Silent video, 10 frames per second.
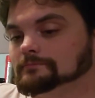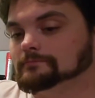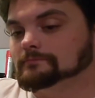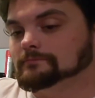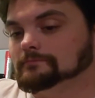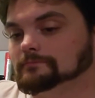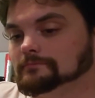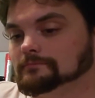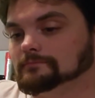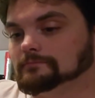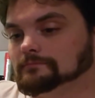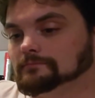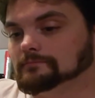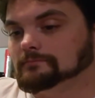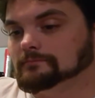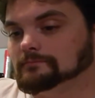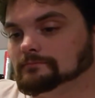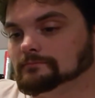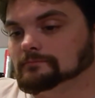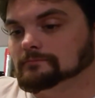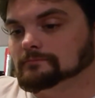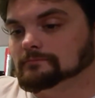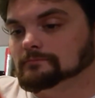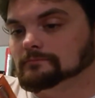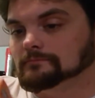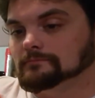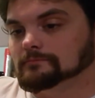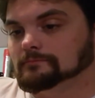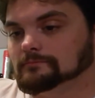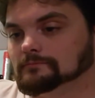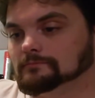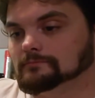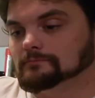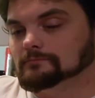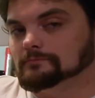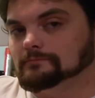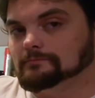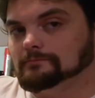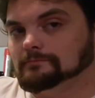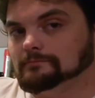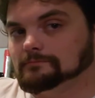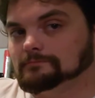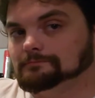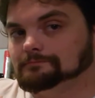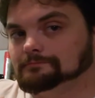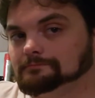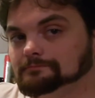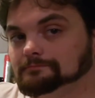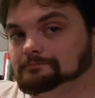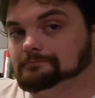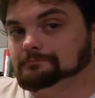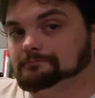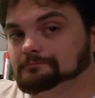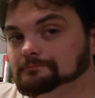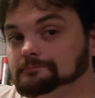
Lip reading: (not speaking)